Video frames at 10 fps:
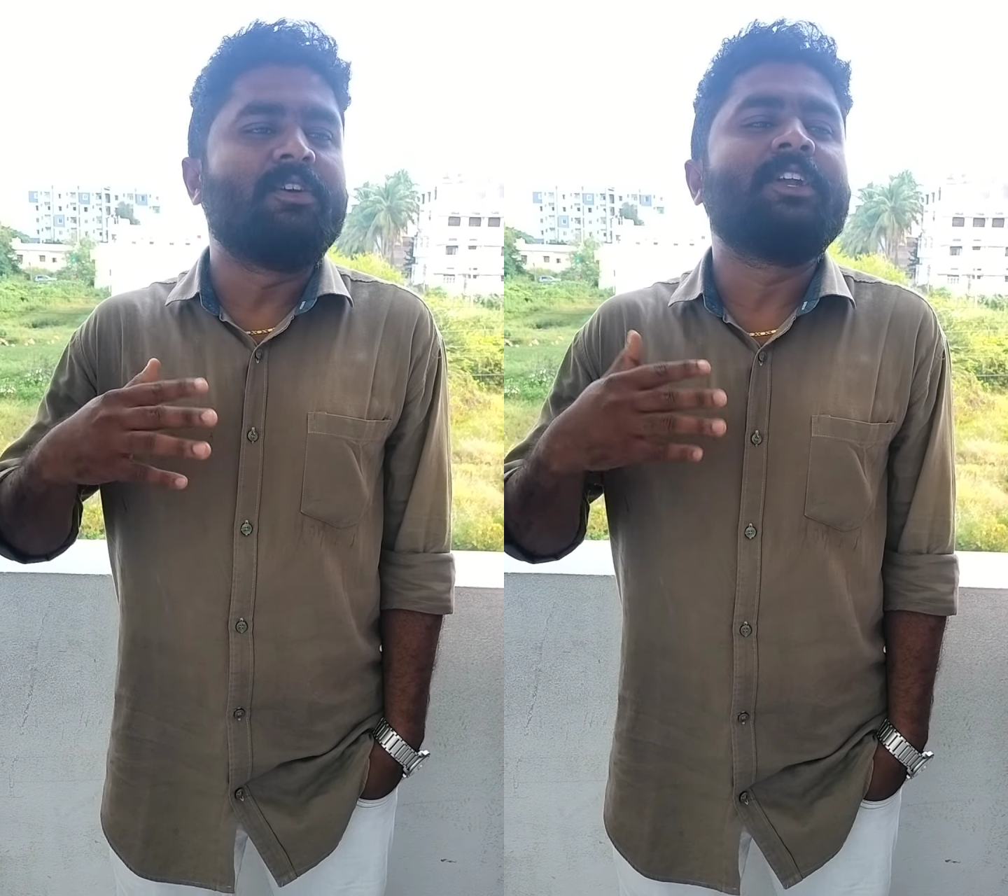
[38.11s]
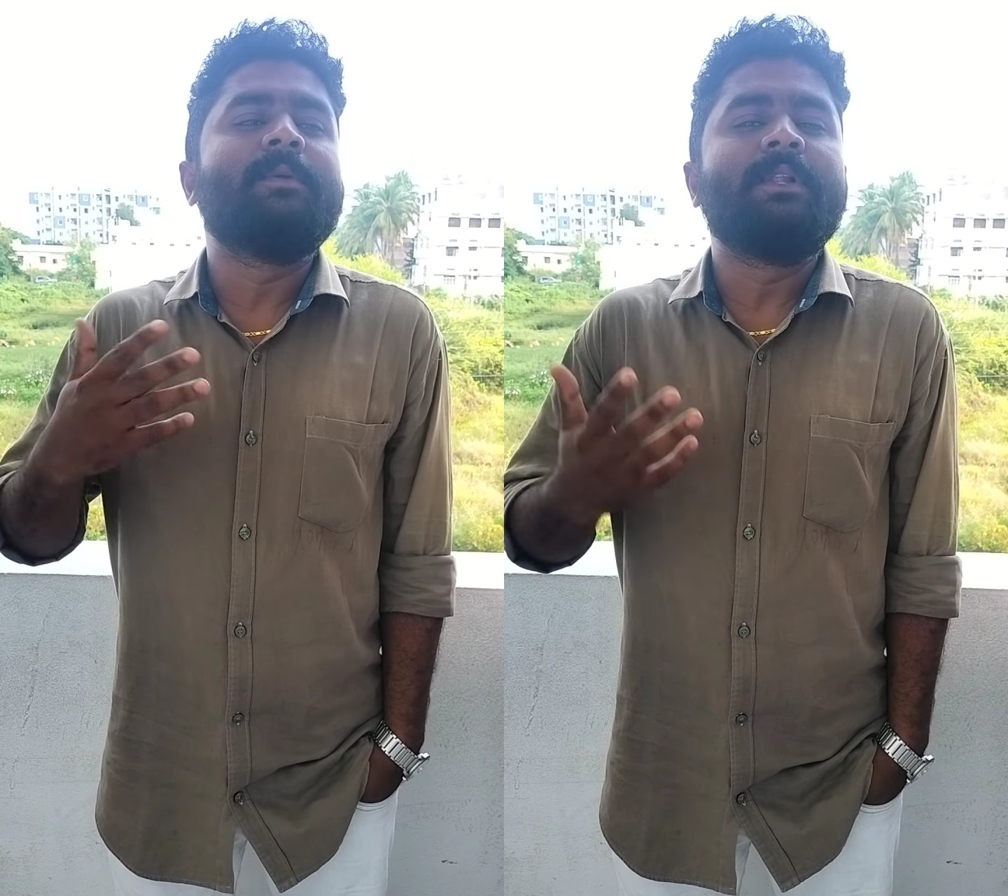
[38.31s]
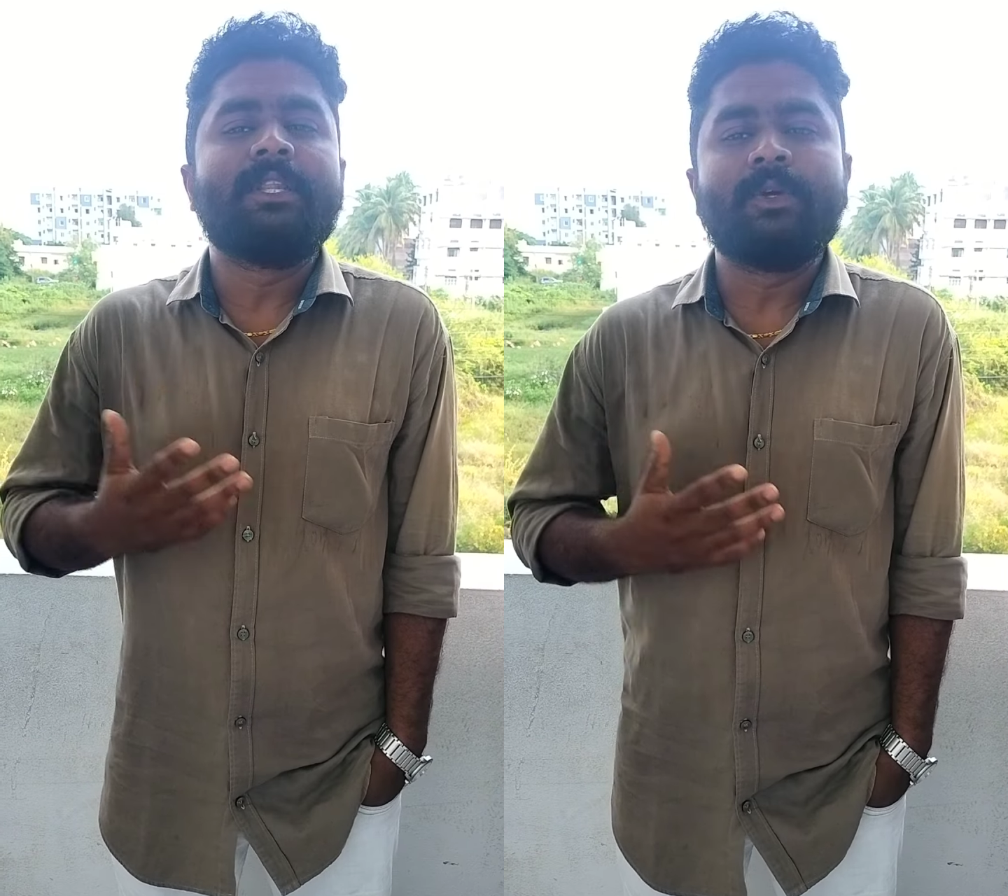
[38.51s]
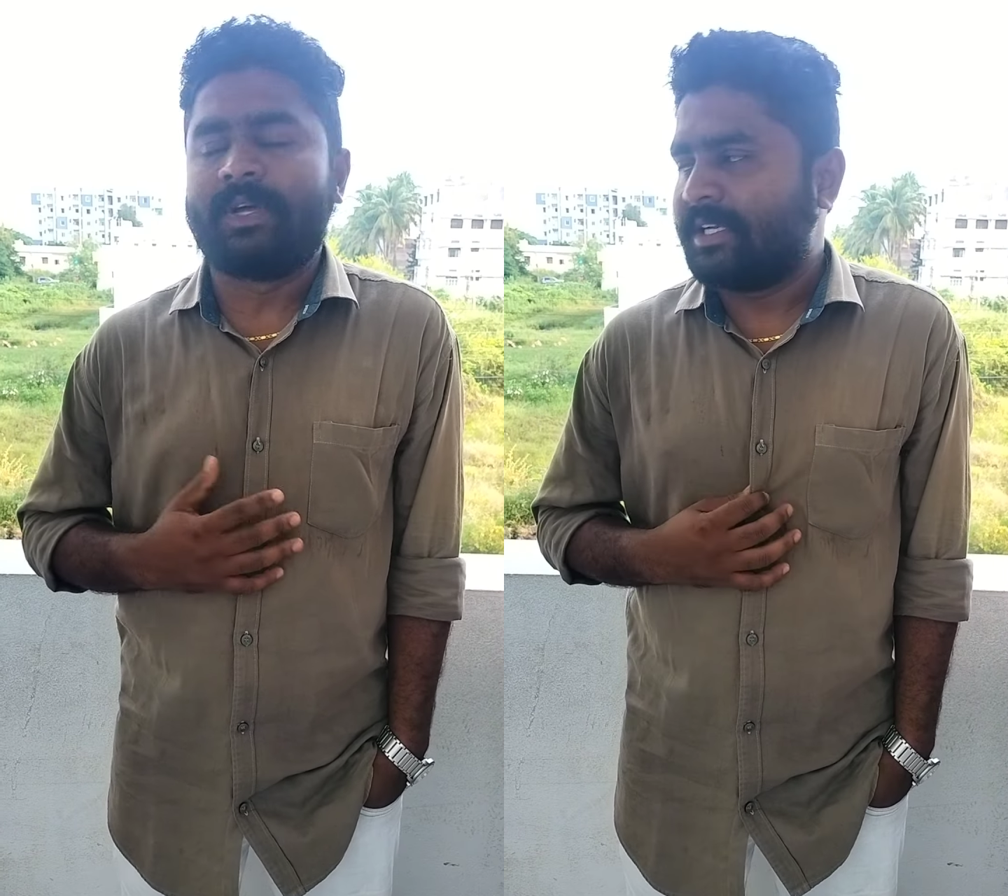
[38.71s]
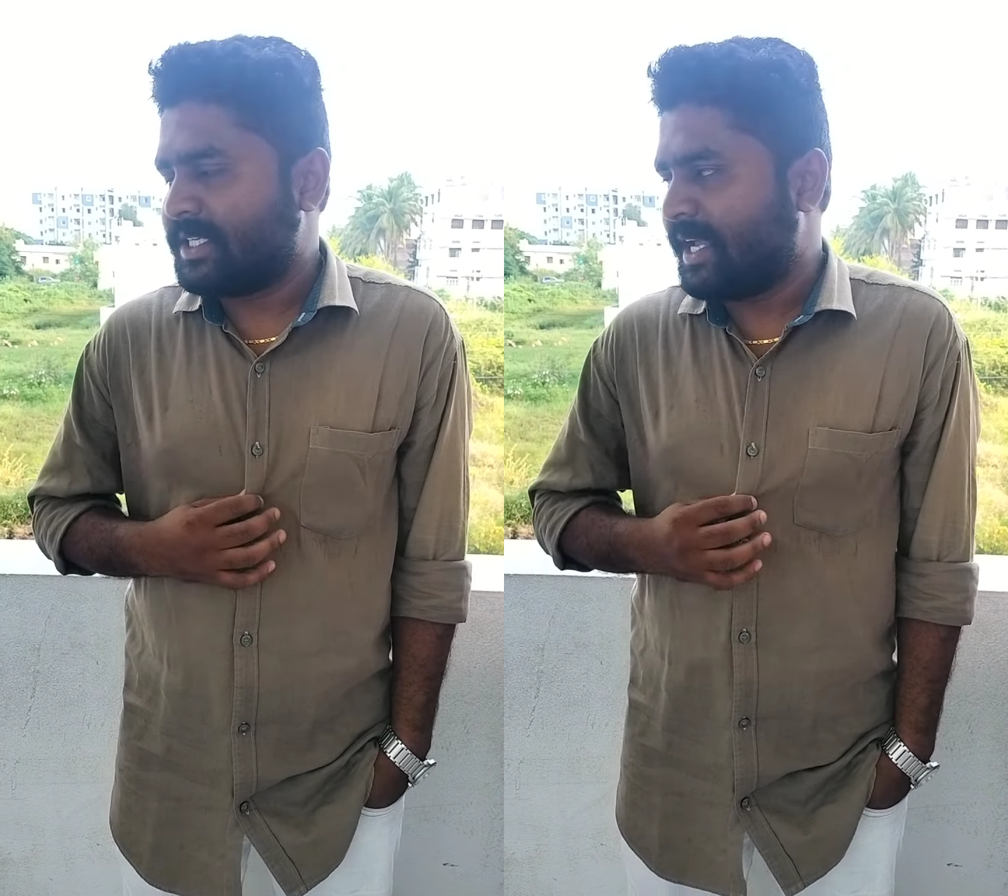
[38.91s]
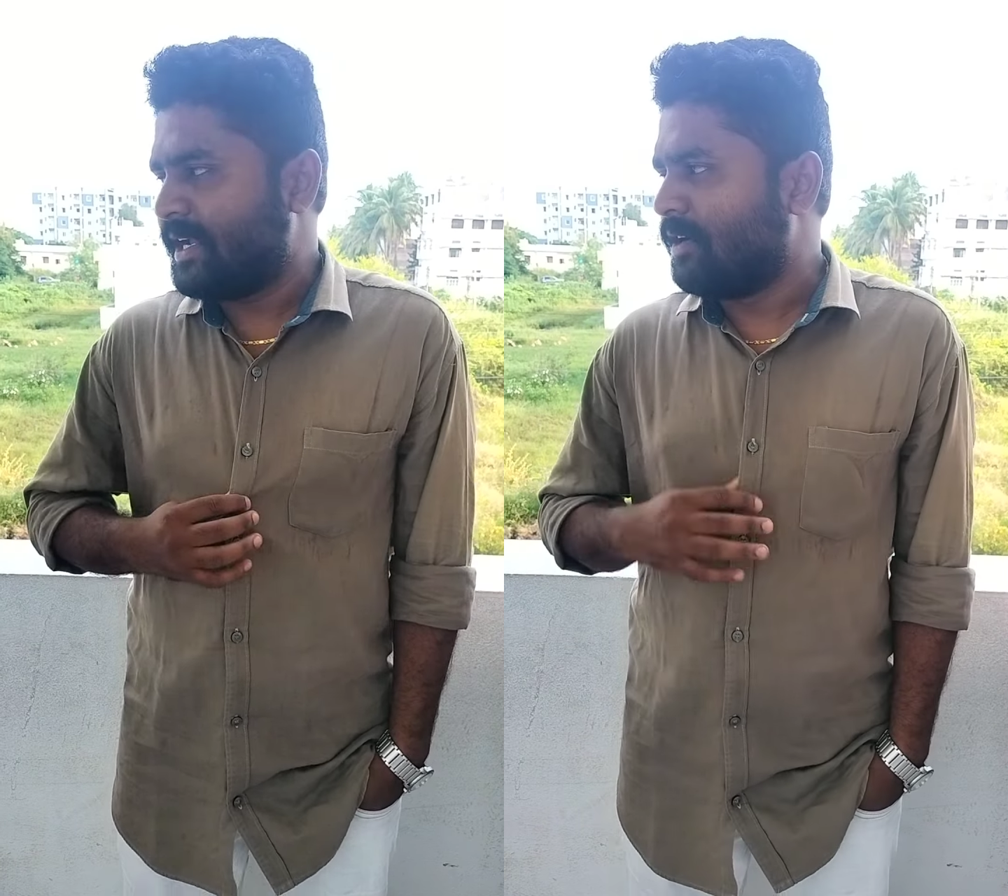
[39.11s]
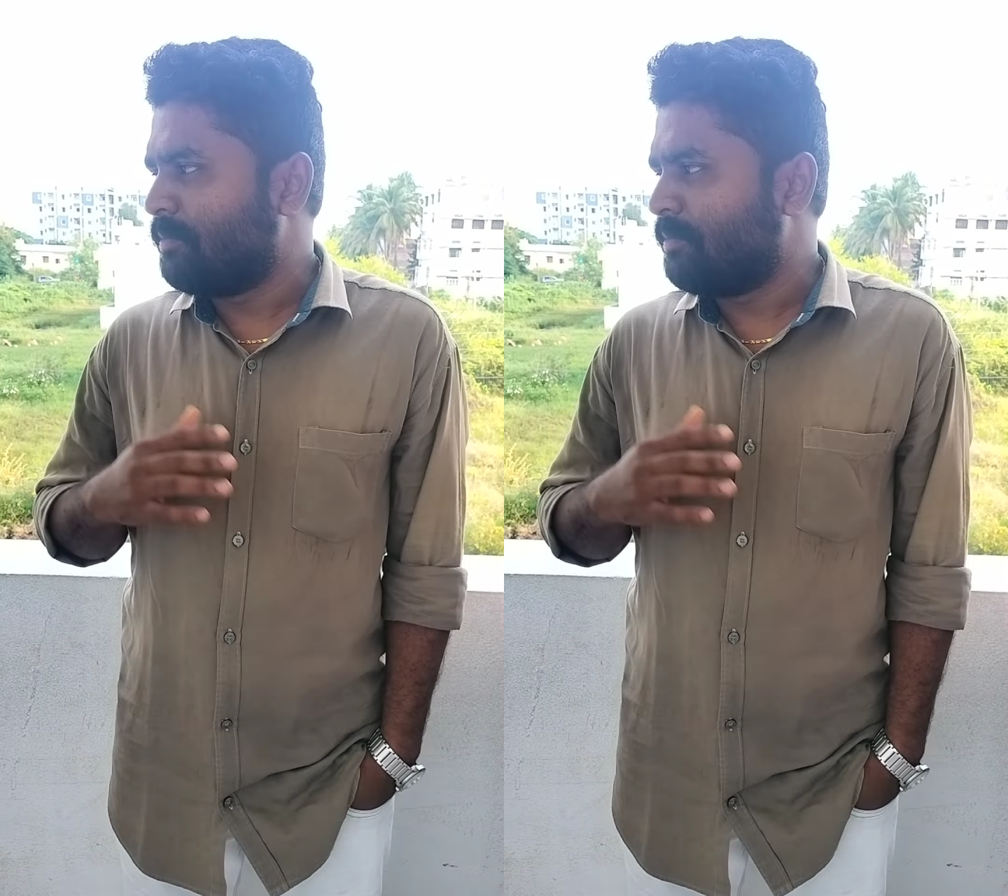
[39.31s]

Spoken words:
not able to understand,